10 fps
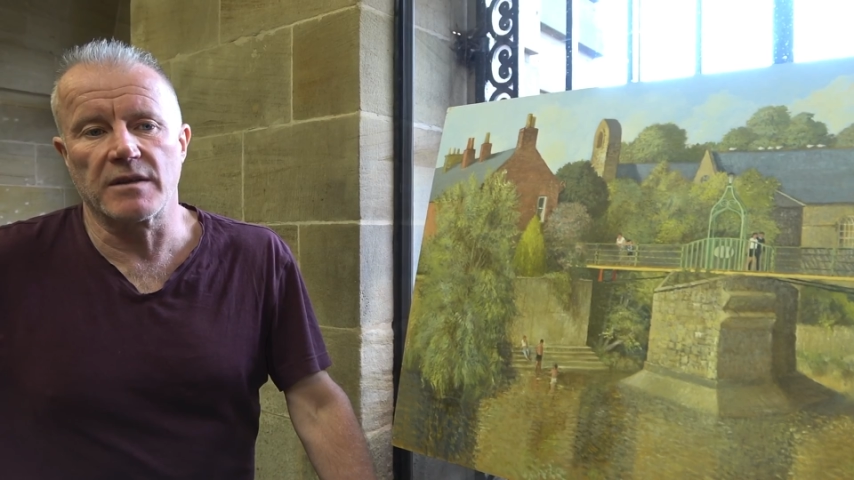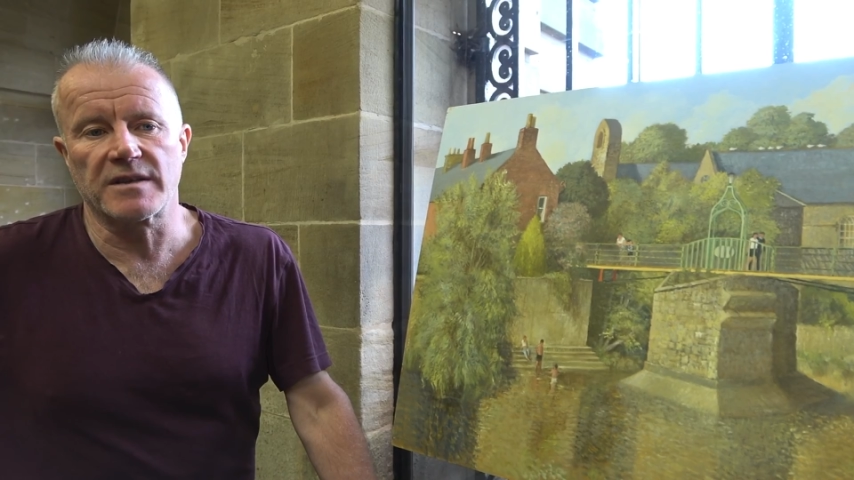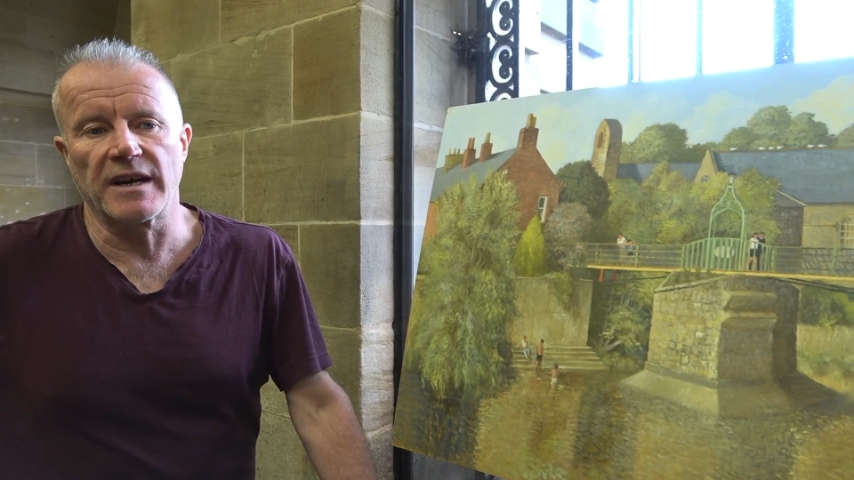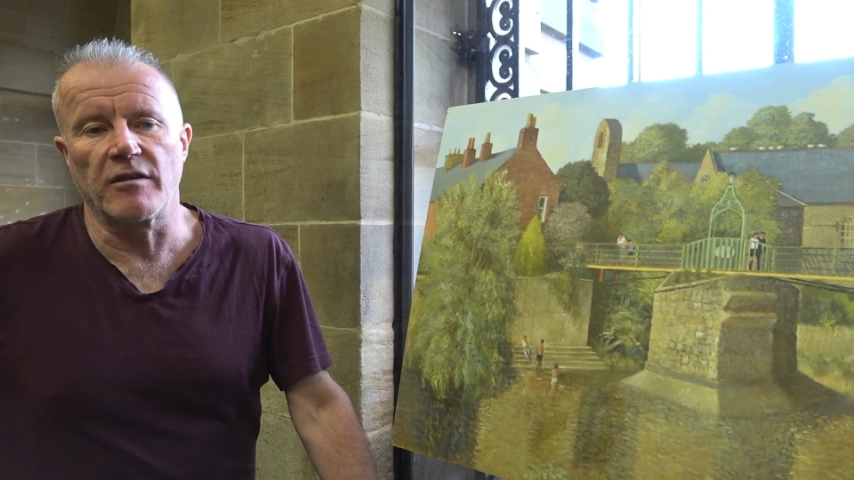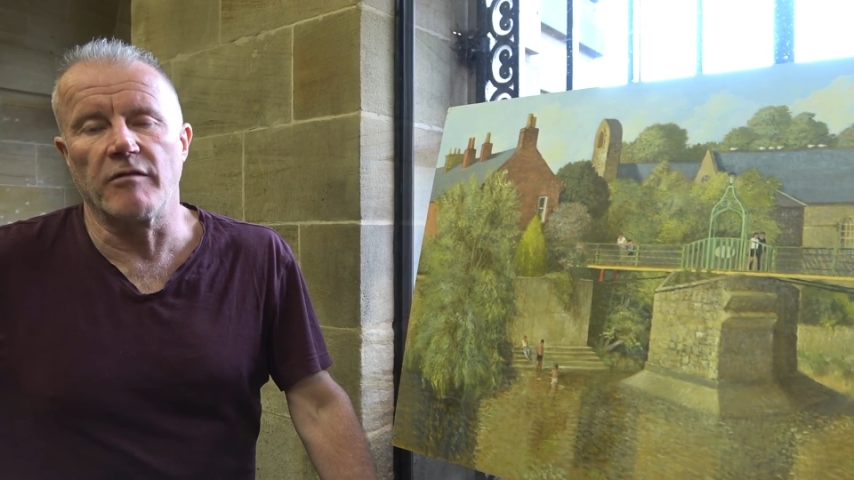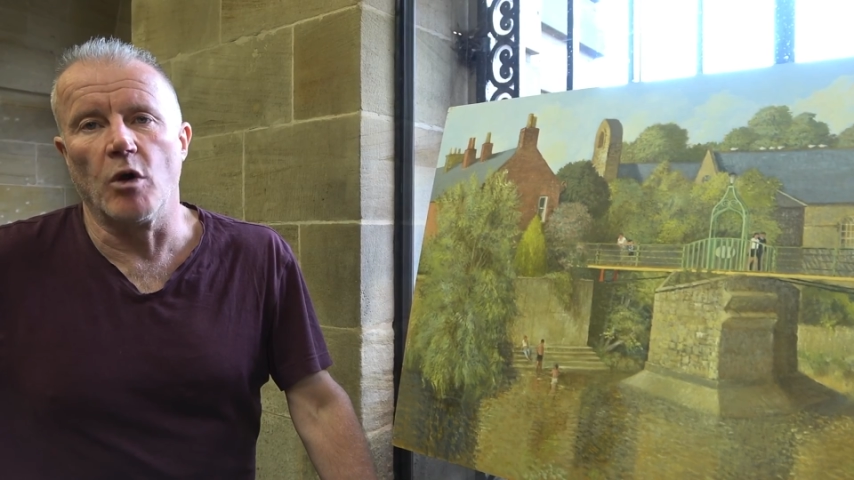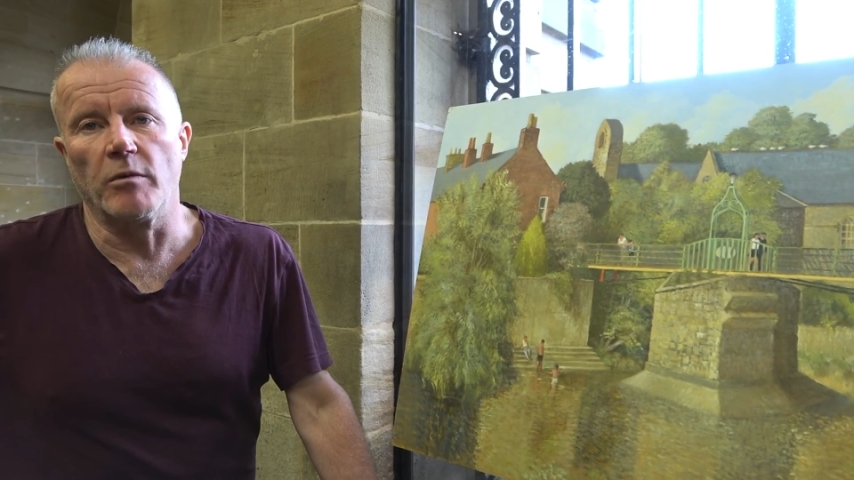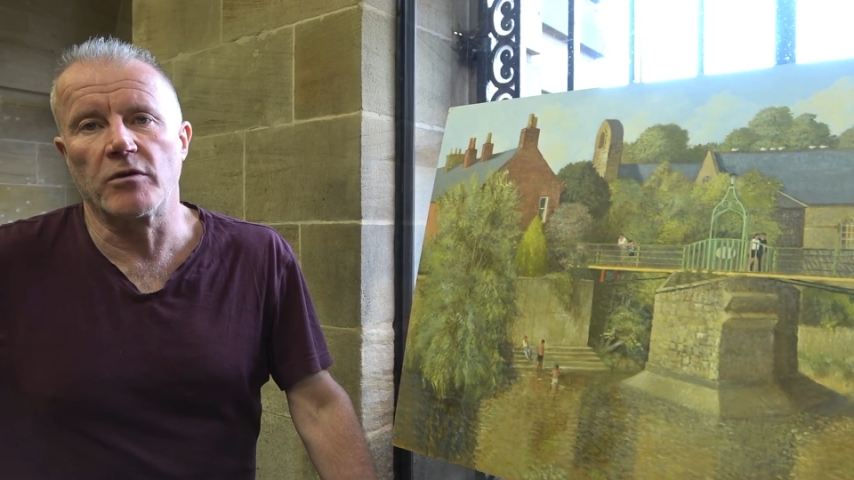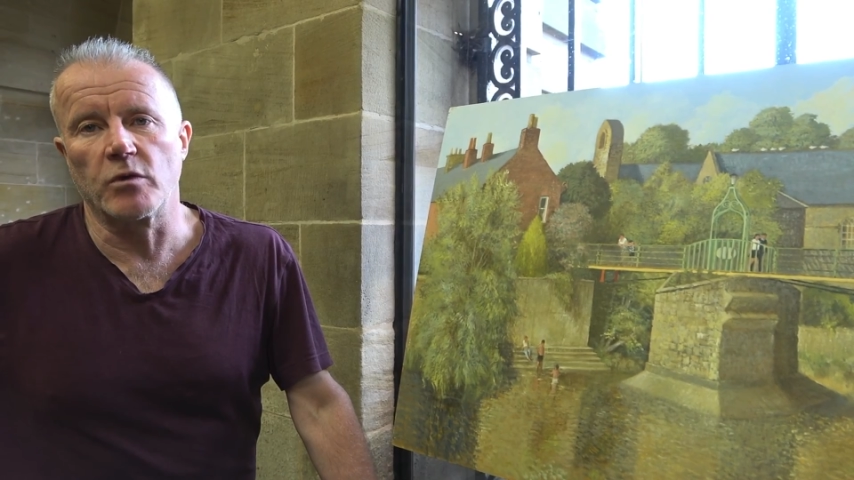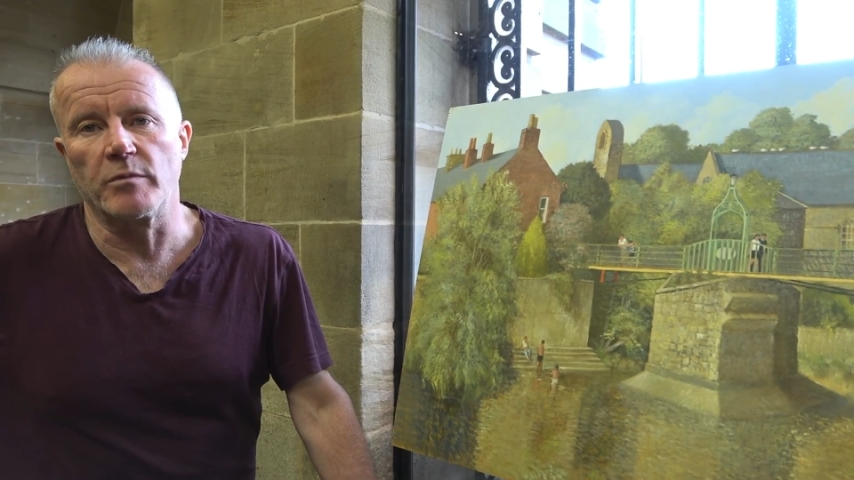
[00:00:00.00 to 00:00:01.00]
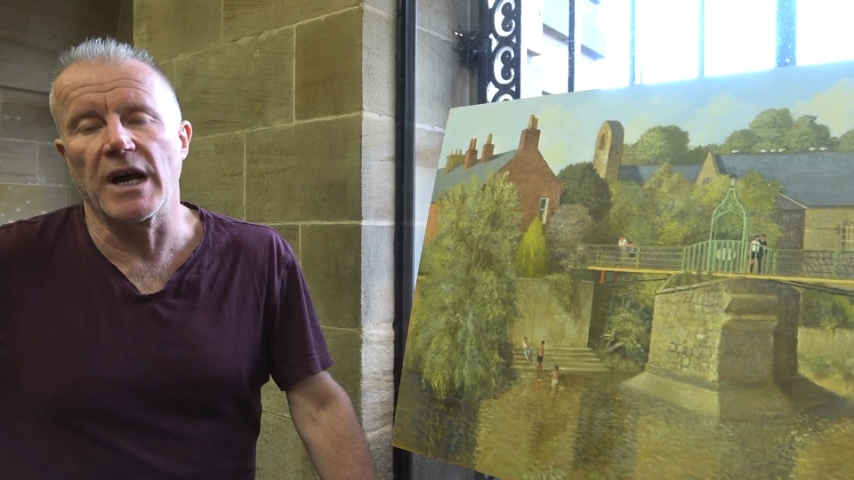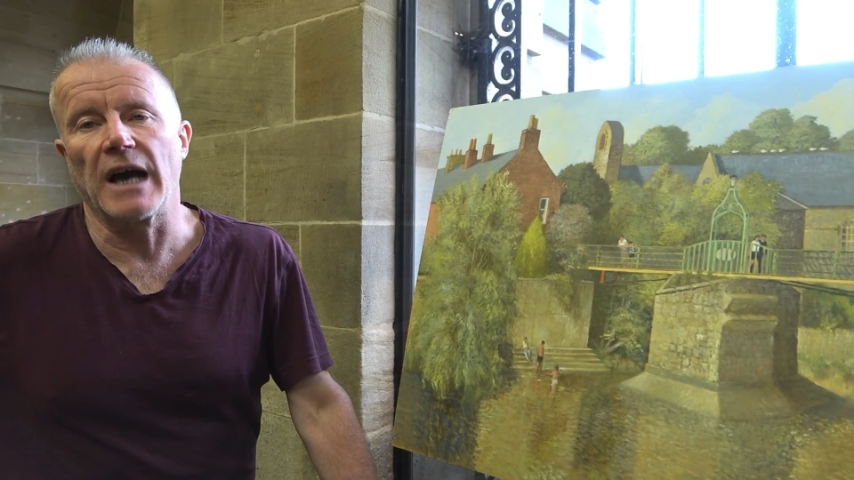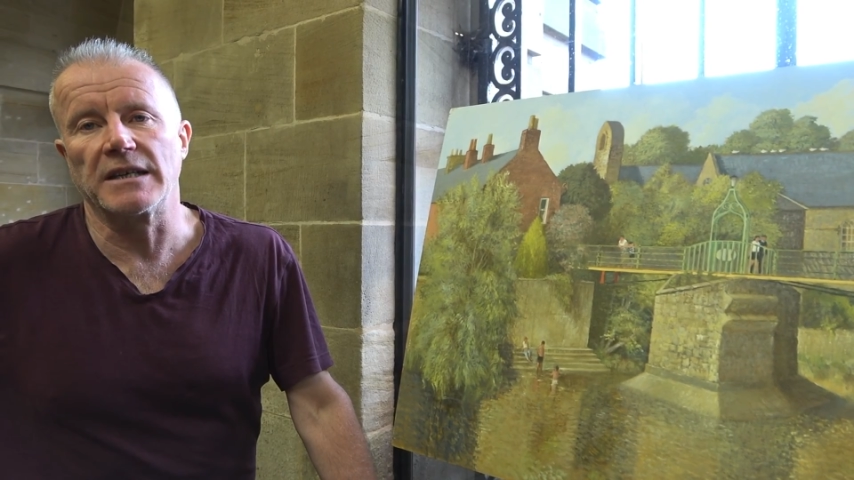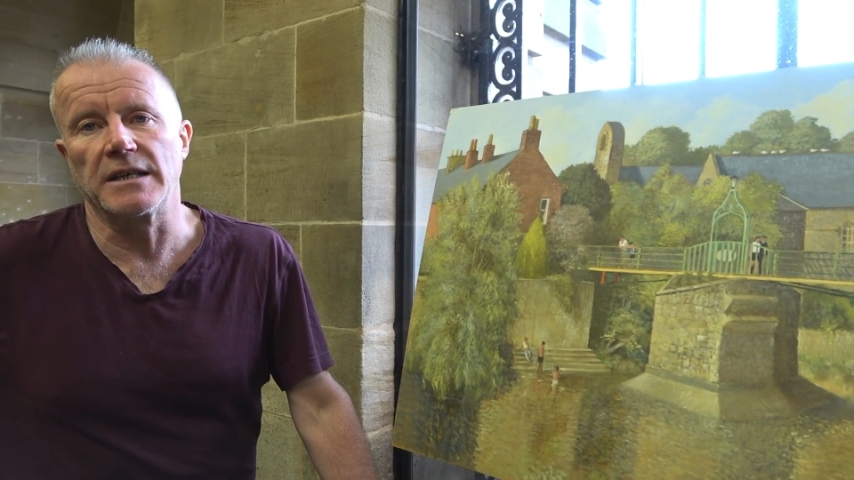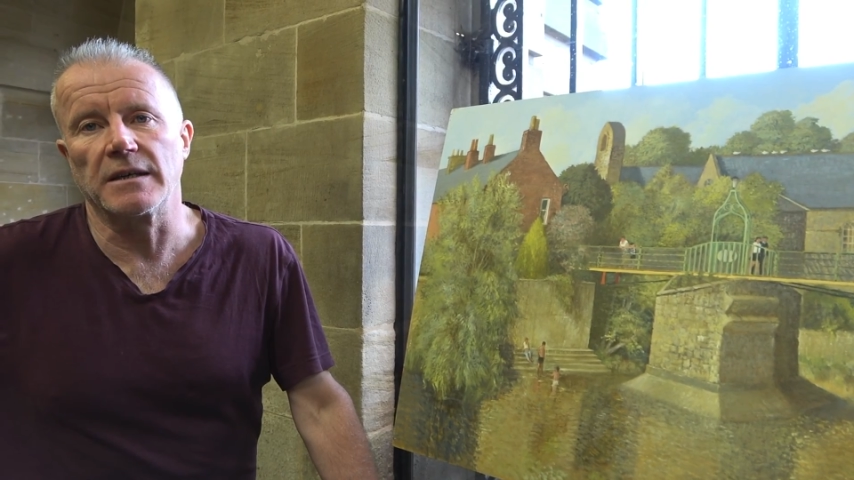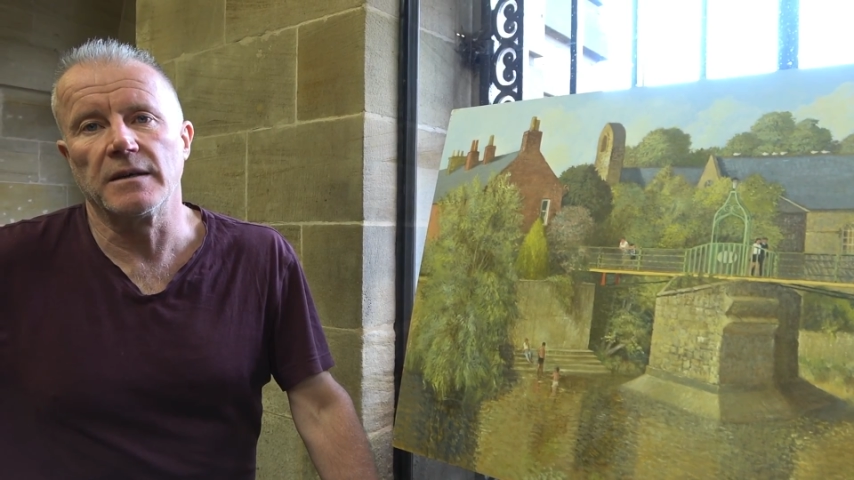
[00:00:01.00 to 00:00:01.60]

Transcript: centre of Morpeth would be ideal.